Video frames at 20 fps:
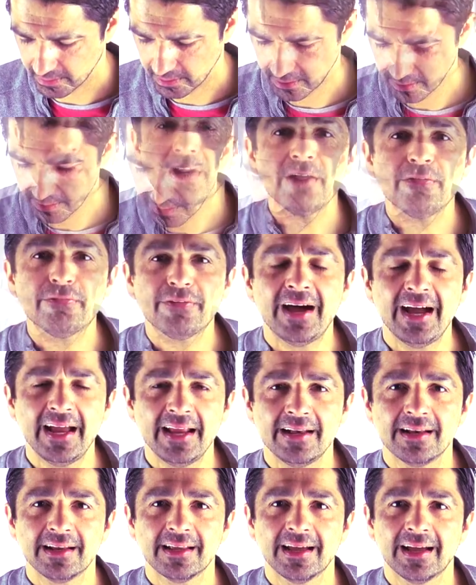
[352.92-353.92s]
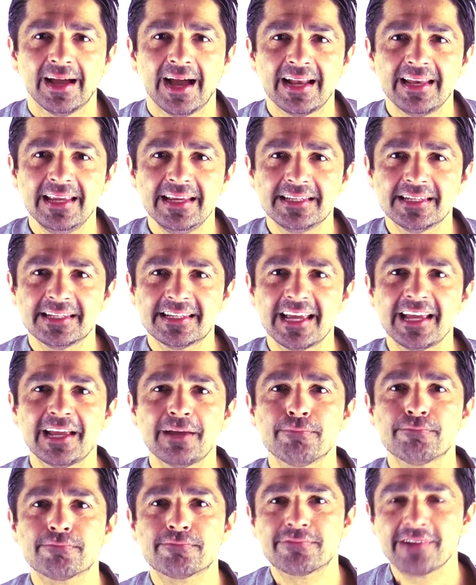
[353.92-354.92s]
Okay, fine. I need to take a
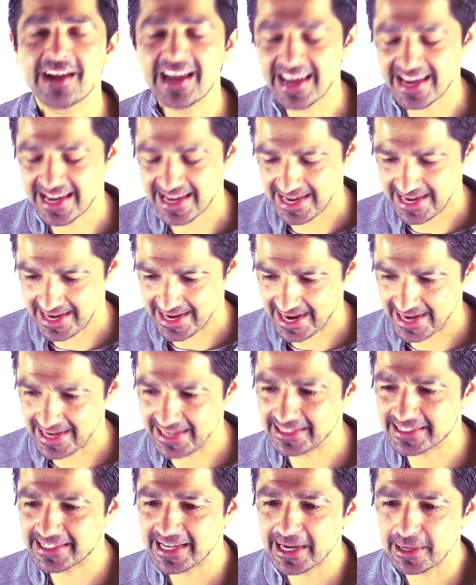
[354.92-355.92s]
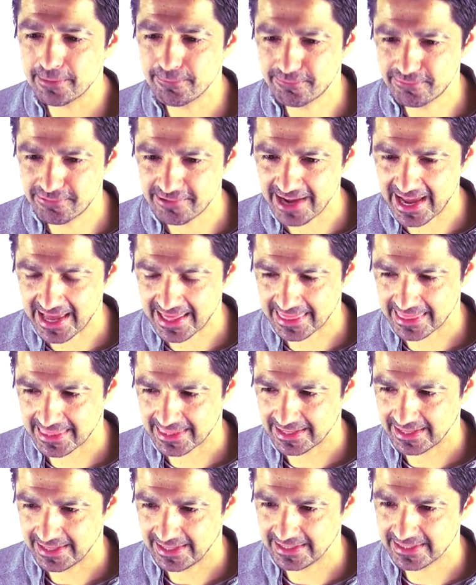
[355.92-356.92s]
break here. I need to take a breath
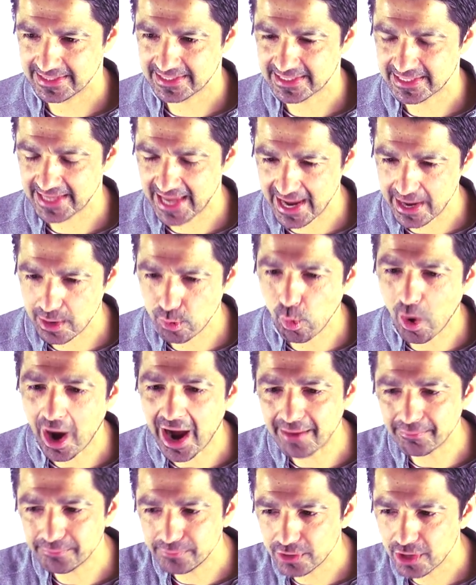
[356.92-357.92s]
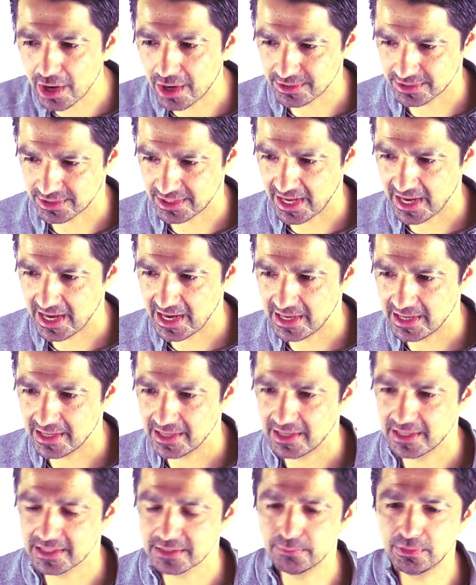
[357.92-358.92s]
and say what I'm not saying
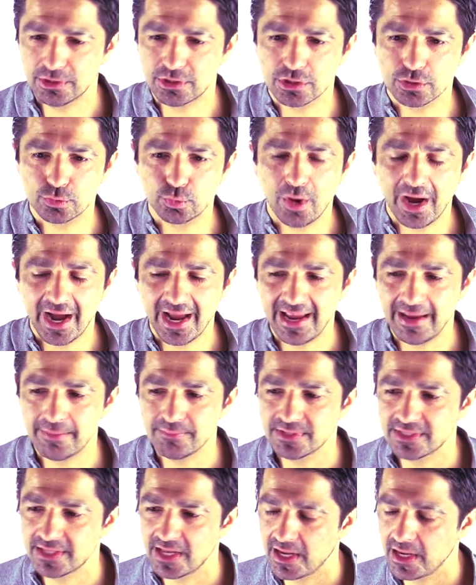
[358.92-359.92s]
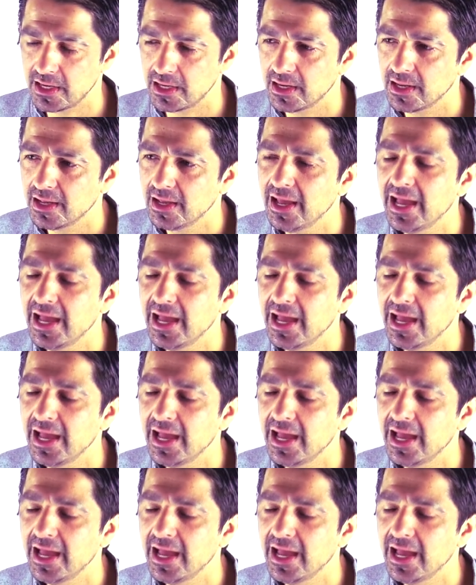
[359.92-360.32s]
as much as what I am saying.